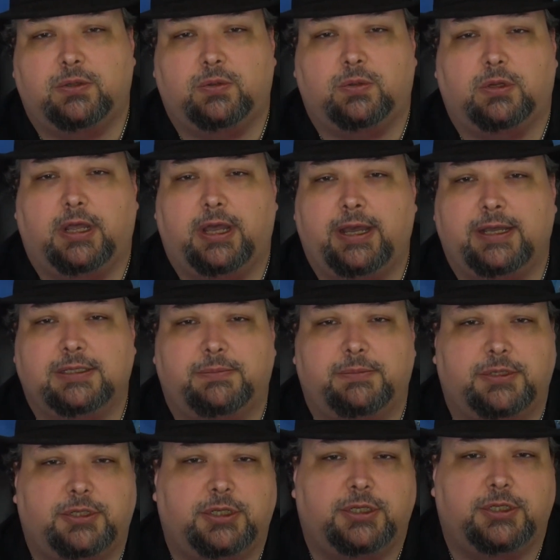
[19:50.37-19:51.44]
tool as a
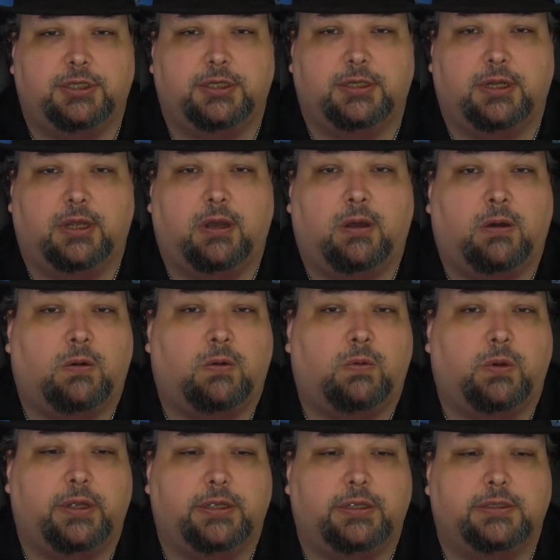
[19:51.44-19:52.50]
magician,
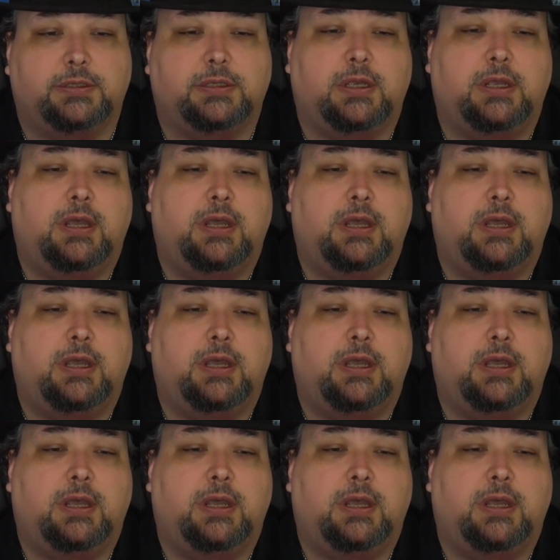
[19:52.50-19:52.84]
always.